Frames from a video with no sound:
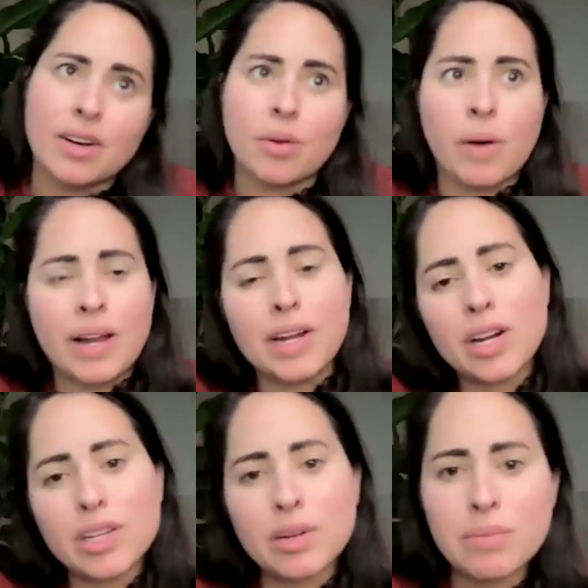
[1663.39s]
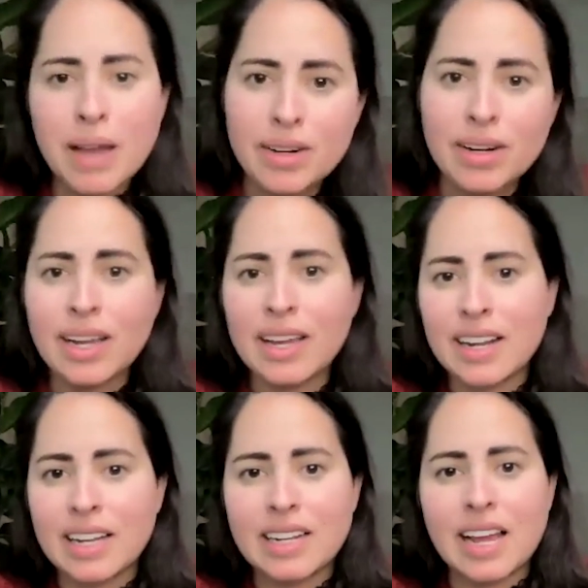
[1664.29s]
Or why aren't you married?
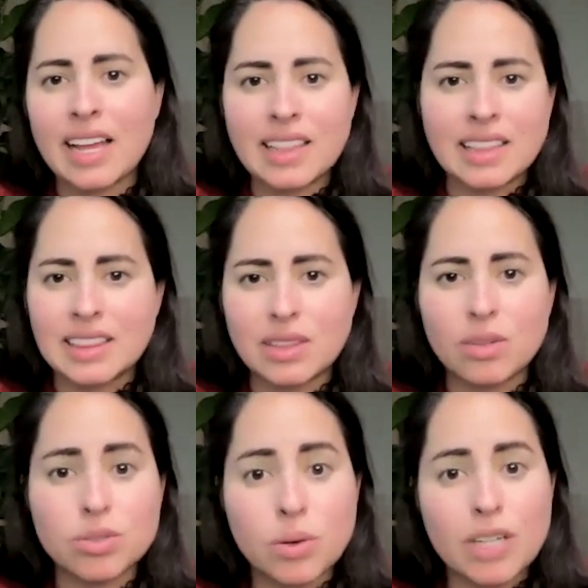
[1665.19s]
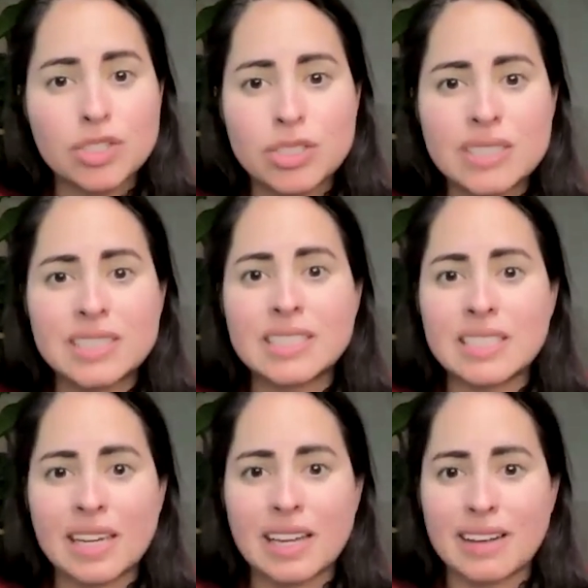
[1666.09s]
And those questions
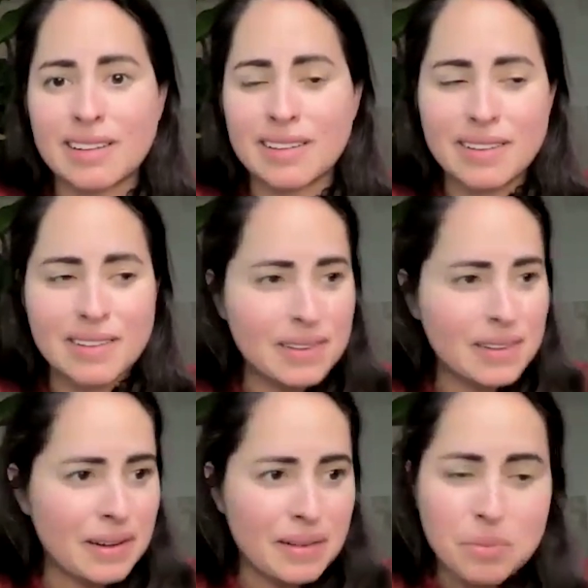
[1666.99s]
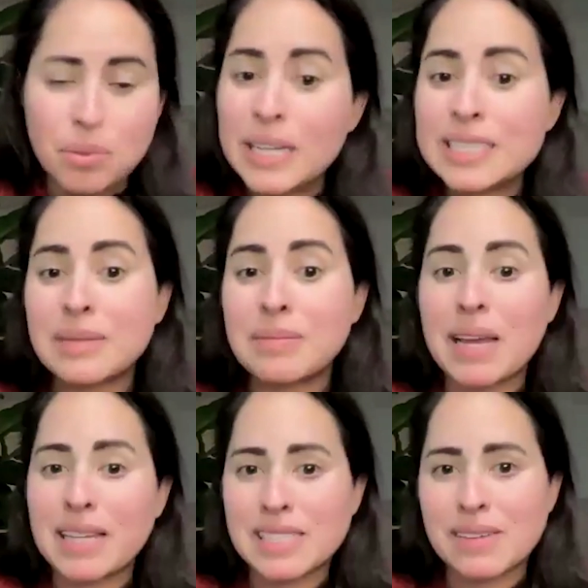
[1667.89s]
can bring some
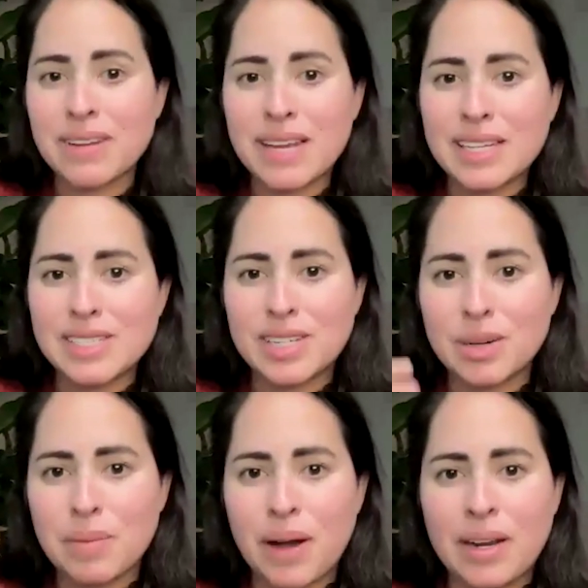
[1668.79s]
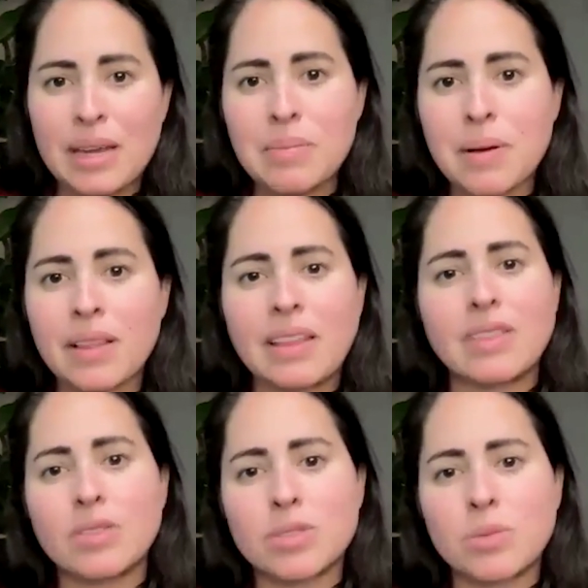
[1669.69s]
negativity into your body, but let
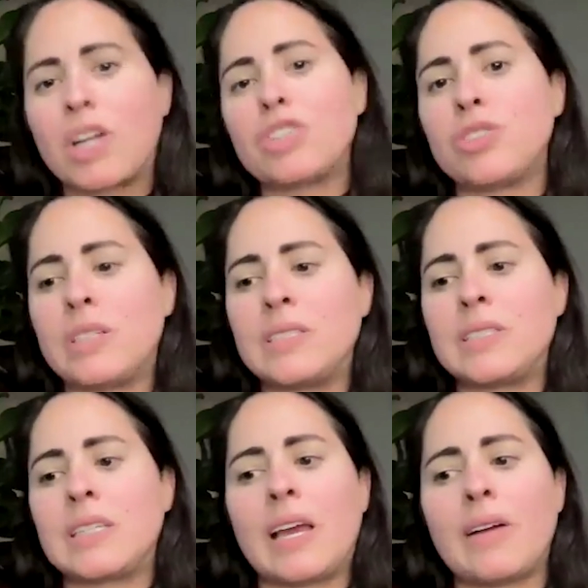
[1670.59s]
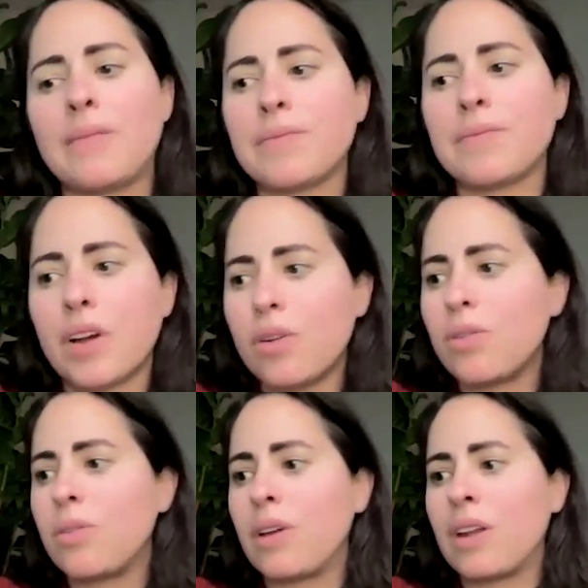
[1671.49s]
those questions like,
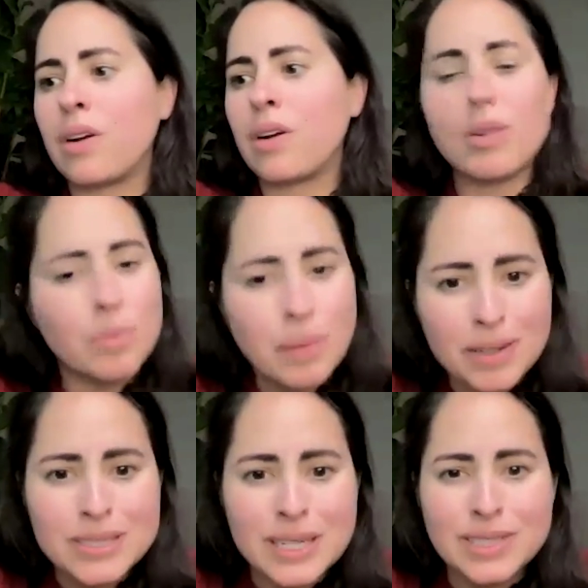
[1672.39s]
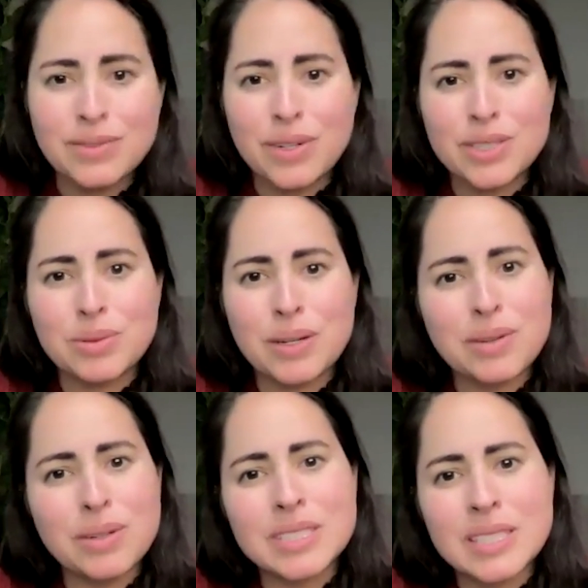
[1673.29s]
oh, your parents got divorced when
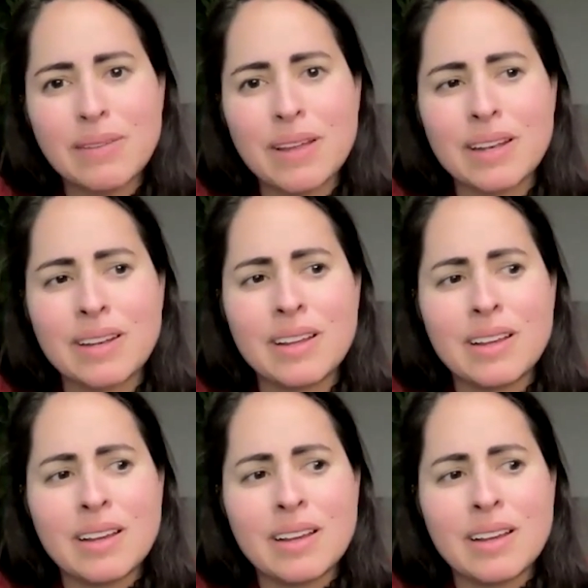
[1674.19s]
you were 7.